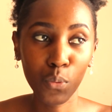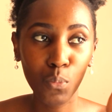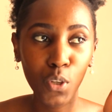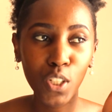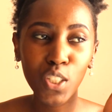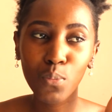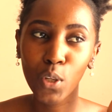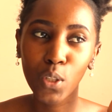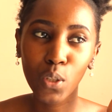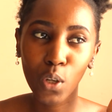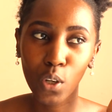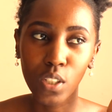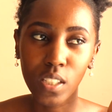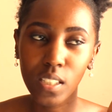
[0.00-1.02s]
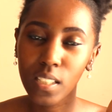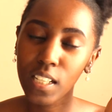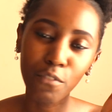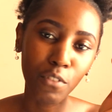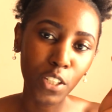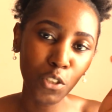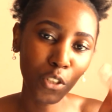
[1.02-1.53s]
small costs
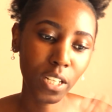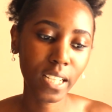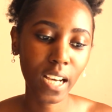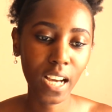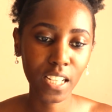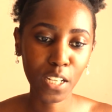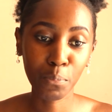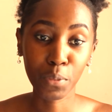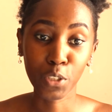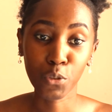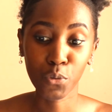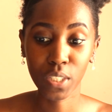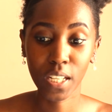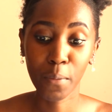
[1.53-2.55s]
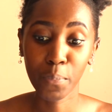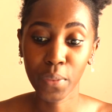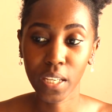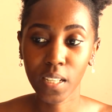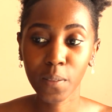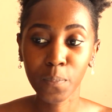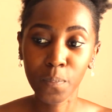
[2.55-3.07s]
eventually add up into
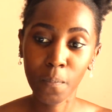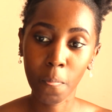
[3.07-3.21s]
something,